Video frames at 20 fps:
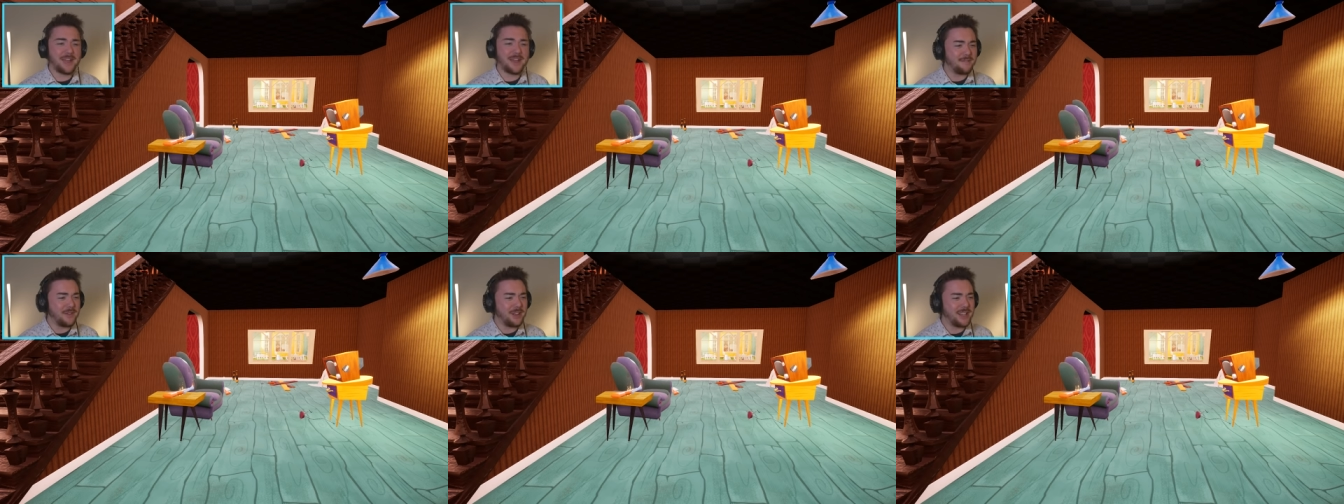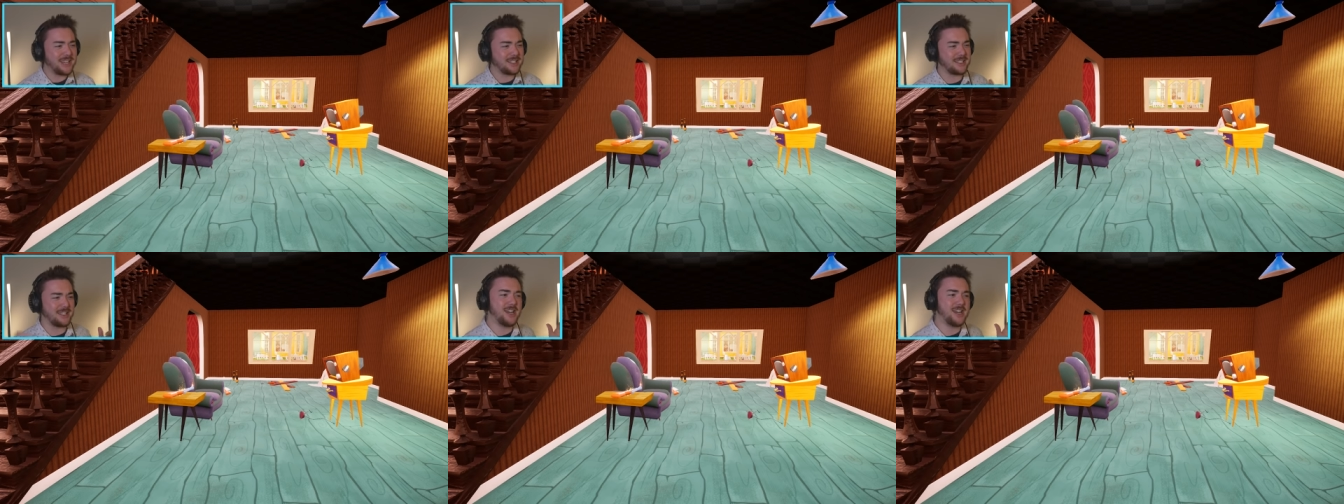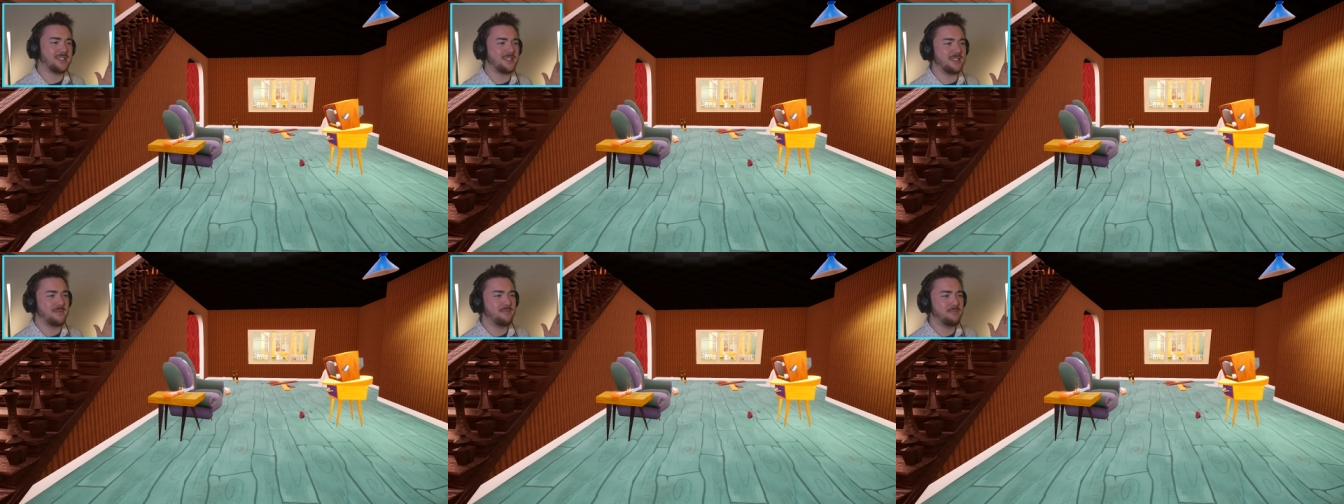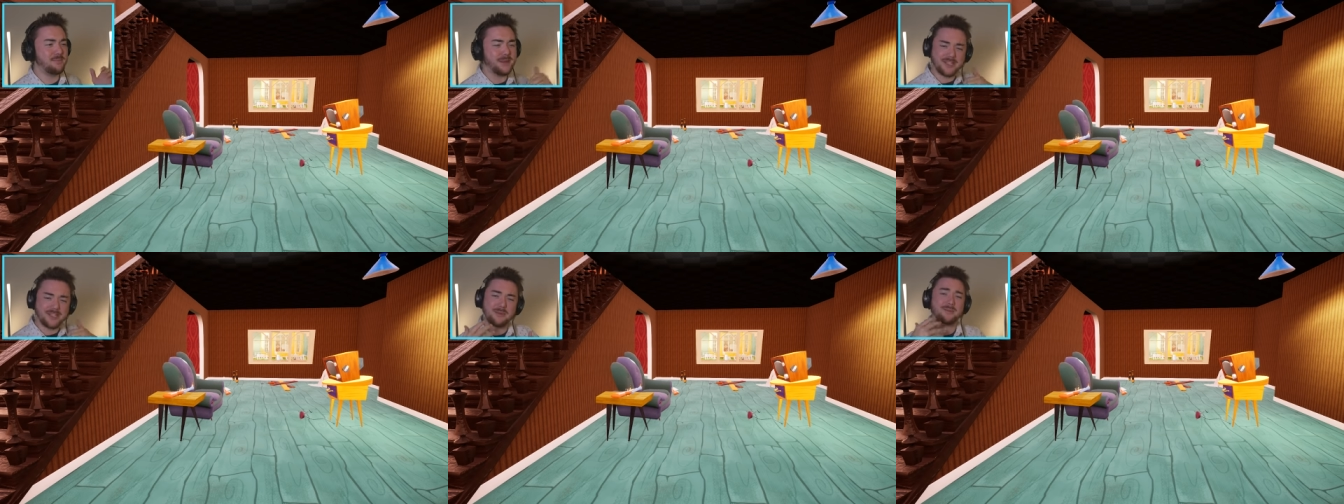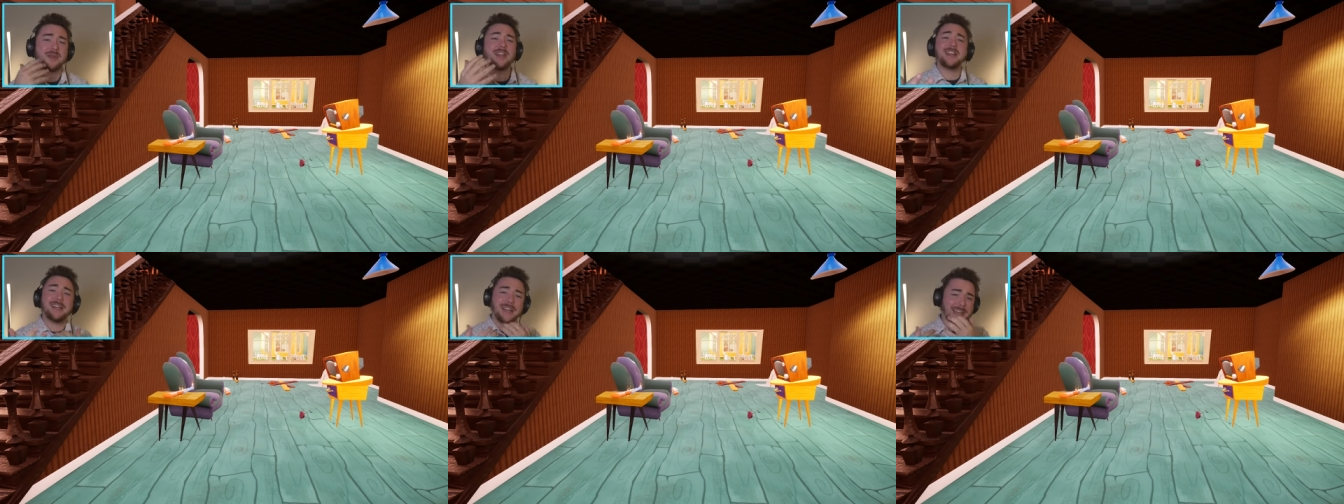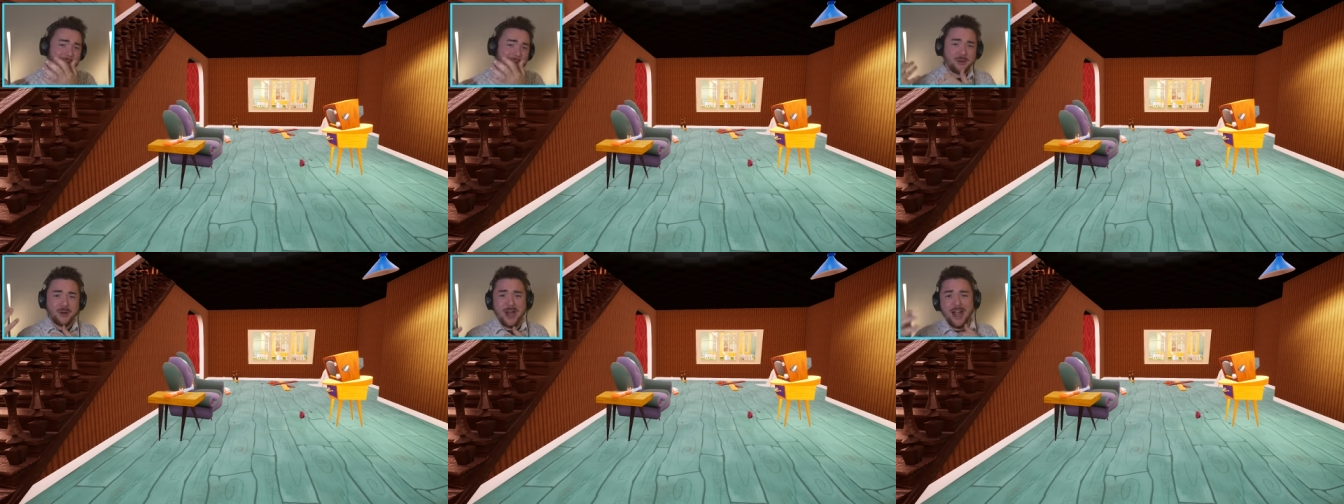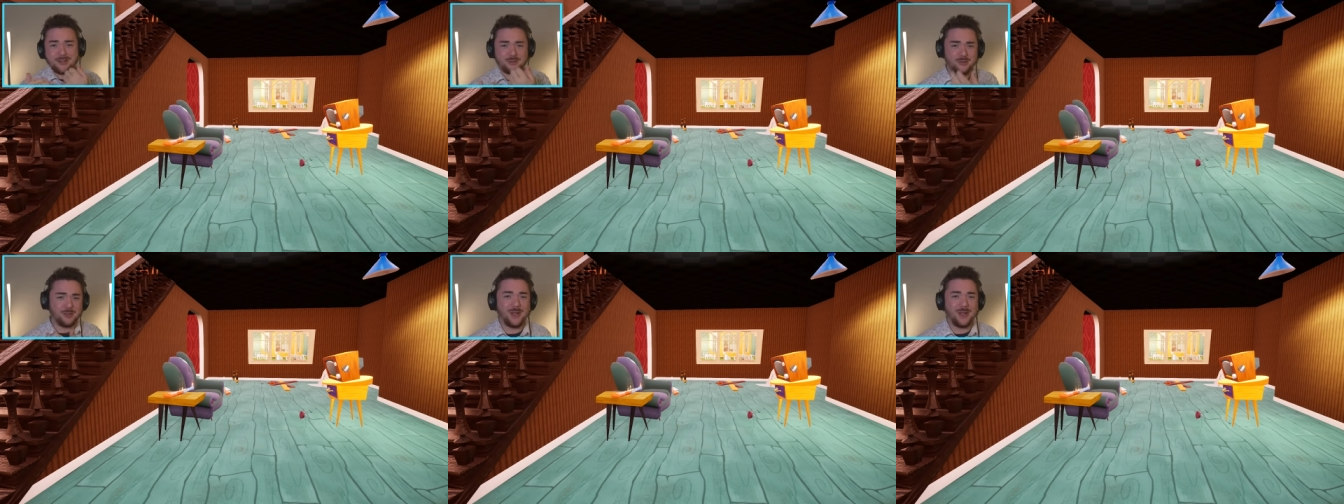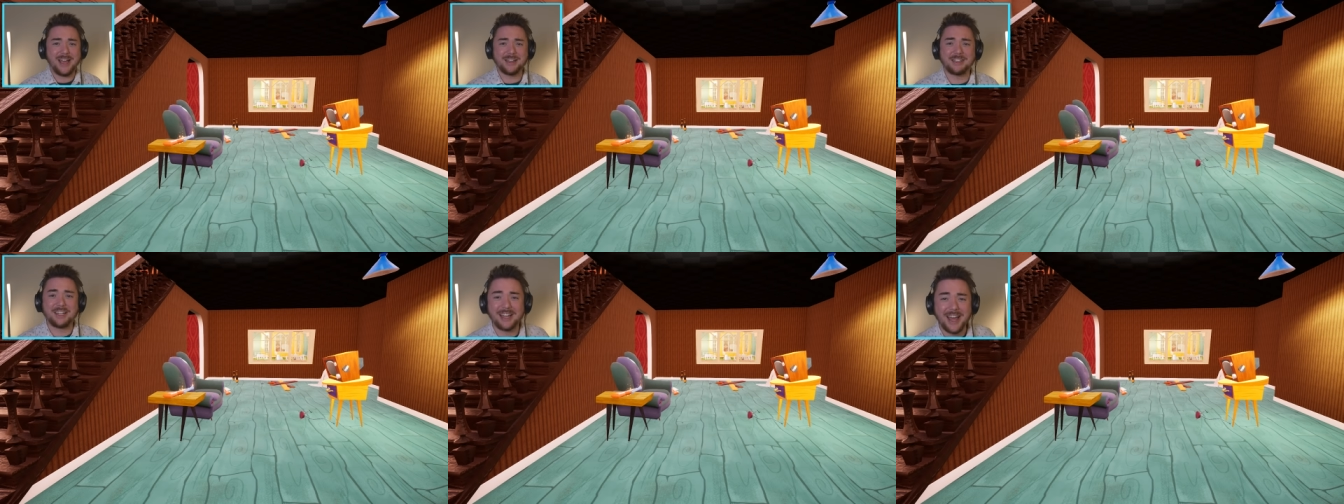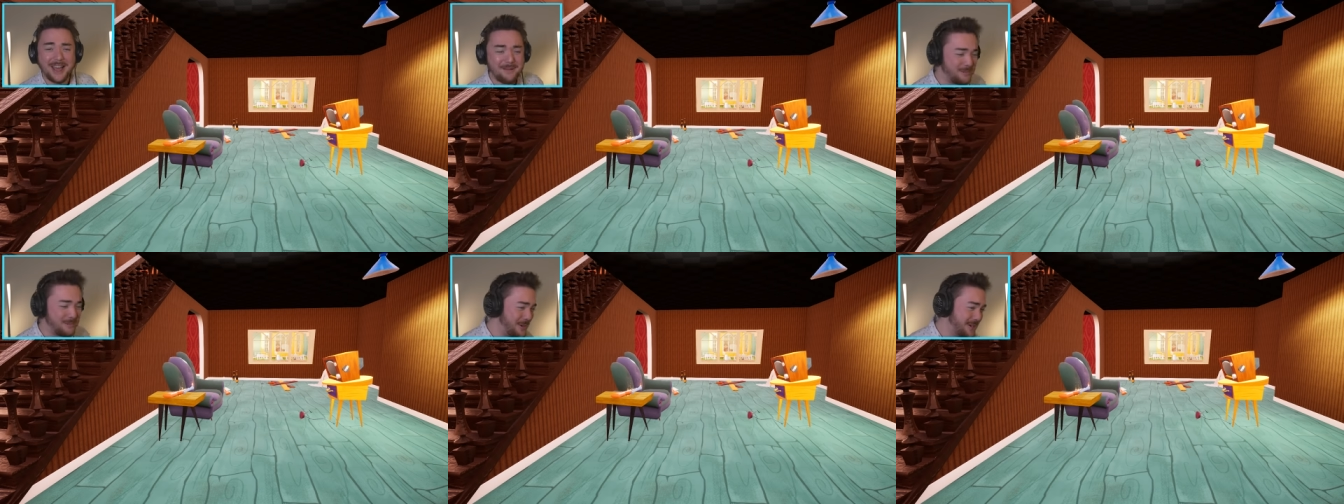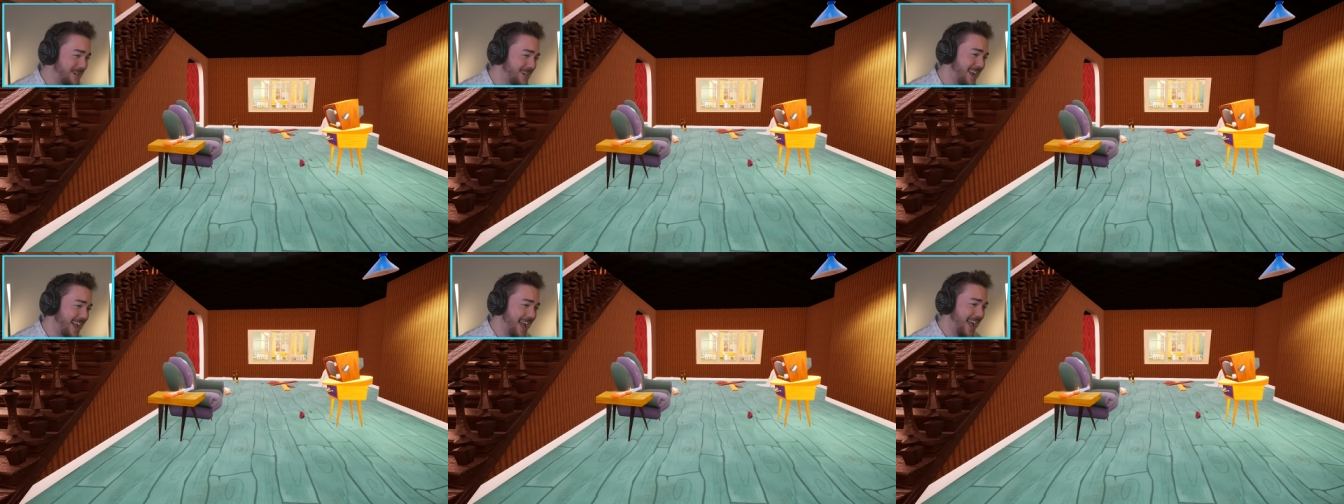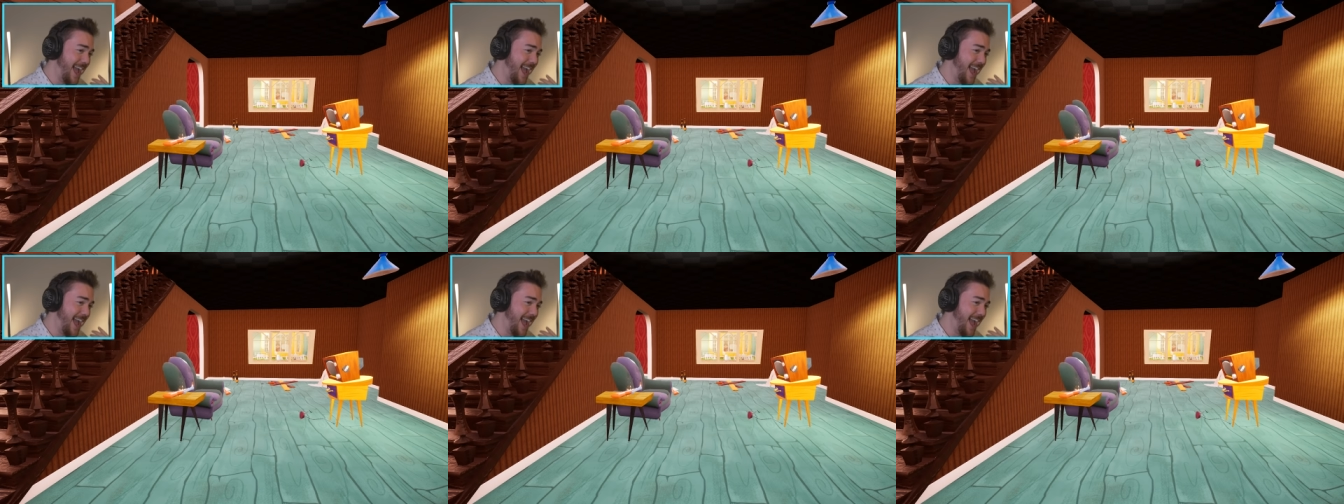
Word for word: I feel like it's awesome because I'm getting to interact with you guys a lot more,